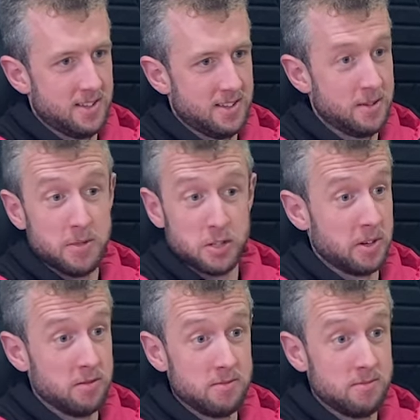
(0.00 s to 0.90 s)
It may as
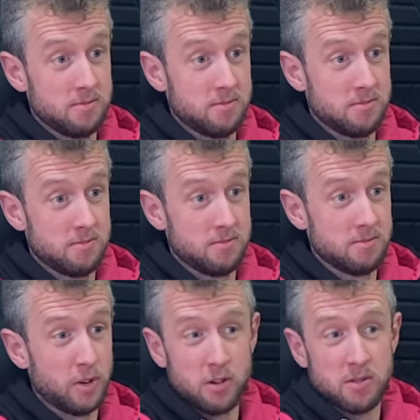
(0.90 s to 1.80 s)
well. Yeah,
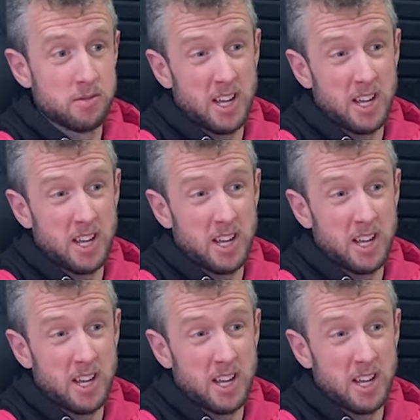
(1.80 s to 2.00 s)
yeah. Why not